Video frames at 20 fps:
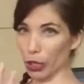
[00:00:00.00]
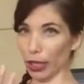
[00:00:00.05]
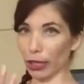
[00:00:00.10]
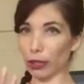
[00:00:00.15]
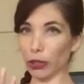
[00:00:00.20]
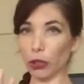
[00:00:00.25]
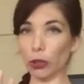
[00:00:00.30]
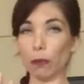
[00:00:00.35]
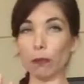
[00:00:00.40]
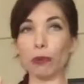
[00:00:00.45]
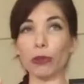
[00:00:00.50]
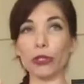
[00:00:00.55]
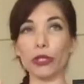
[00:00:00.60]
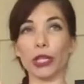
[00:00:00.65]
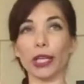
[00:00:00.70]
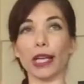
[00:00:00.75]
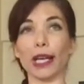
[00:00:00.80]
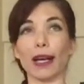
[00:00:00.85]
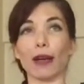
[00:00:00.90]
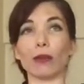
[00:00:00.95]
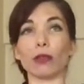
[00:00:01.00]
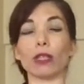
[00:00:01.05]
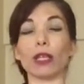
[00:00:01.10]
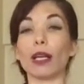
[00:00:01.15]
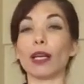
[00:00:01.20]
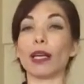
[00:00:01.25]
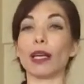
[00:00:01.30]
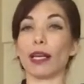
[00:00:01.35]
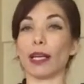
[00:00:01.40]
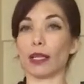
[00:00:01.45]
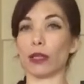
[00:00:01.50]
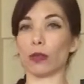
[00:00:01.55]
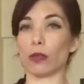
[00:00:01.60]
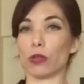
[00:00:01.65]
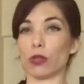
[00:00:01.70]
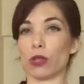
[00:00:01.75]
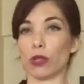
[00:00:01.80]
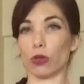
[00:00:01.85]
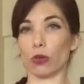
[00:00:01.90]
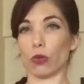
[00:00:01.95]
air you're pushing out and
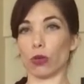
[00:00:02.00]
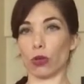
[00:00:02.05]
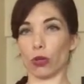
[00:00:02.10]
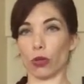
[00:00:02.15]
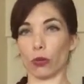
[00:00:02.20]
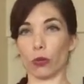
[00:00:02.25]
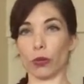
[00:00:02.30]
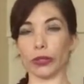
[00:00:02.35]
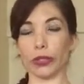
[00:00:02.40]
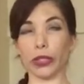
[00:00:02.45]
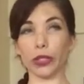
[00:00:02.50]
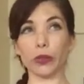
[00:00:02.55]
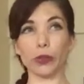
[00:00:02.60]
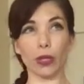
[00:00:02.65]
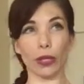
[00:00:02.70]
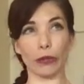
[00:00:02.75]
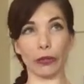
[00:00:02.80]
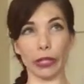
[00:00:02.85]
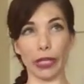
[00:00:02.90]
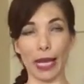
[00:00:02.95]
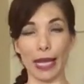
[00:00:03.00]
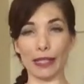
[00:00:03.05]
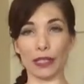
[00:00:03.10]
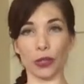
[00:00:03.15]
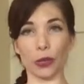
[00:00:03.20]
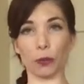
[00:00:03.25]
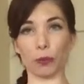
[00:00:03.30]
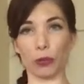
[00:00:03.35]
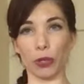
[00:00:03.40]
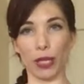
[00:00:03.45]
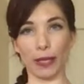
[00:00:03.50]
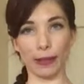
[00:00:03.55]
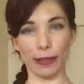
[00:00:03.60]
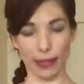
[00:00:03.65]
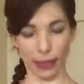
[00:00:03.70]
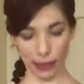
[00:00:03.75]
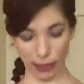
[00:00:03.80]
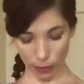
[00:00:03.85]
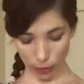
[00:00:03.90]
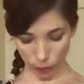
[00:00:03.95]
also on where you are at your
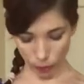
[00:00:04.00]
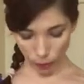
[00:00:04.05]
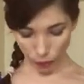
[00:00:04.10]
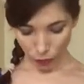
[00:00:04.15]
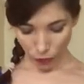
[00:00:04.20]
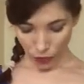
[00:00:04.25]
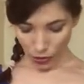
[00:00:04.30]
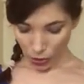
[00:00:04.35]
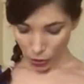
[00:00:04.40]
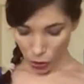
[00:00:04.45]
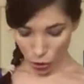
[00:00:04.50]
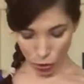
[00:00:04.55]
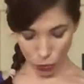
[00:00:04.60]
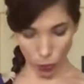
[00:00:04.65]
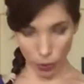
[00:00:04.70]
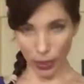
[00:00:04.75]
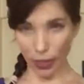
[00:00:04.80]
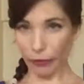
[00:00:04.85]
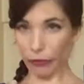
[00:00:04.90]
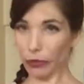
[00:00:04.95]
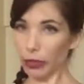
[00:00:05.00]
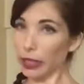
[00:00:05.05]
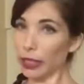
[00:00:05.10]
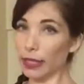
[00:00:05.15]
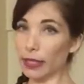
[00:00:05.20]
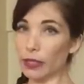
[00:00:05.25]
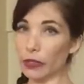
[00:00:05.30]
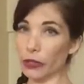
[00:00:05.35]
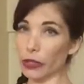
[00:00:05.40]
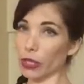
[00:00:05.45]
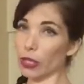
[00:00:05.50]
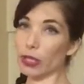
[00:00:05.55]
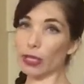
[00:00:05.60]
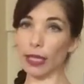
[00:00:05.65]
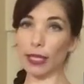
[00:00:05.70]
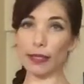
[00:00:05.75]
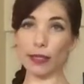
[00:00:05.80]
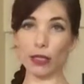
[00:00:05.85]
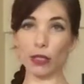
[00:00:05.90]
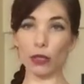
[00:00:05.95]
practice. So whatever it is, just
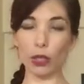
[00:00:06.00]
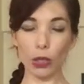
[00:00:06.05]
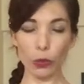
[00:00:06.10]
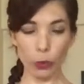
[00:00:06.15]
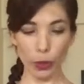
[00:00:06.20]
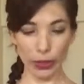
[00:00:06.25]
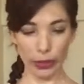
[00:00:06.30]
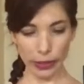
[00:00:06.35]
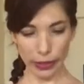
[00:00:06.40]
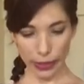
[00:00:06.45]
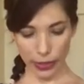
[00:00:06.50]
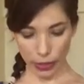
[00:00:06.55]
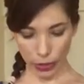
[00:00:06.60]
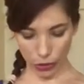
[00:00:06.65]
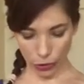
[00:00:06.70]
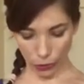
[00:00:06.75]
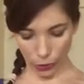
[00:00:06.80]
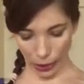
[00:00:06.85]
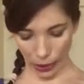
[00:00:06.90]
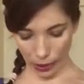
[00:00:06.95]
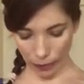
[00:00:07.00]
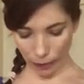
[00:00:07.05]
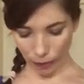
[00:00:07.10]
let's grow awareness to it.